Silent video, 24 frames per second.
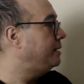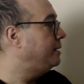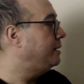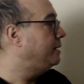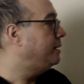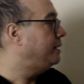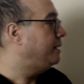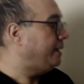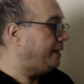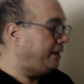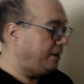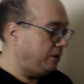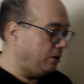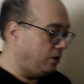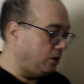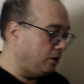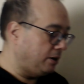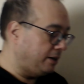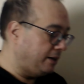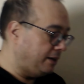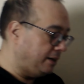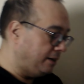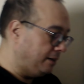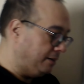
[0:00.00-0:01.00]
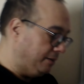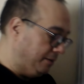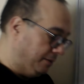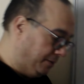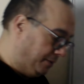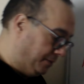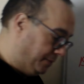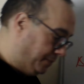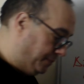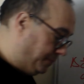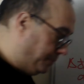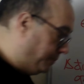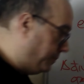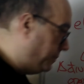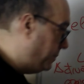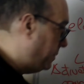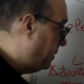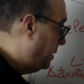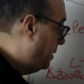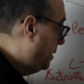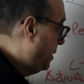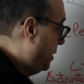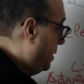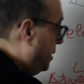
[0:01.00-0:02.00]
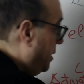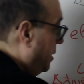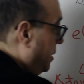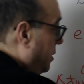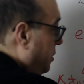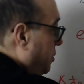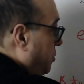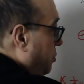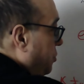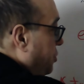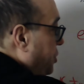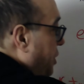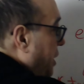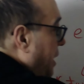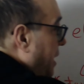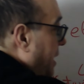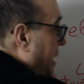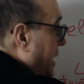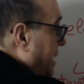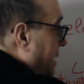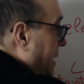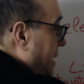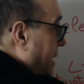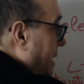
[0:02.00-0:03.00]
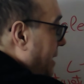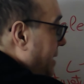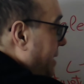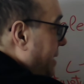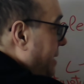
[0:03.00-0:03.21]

in order to generate a density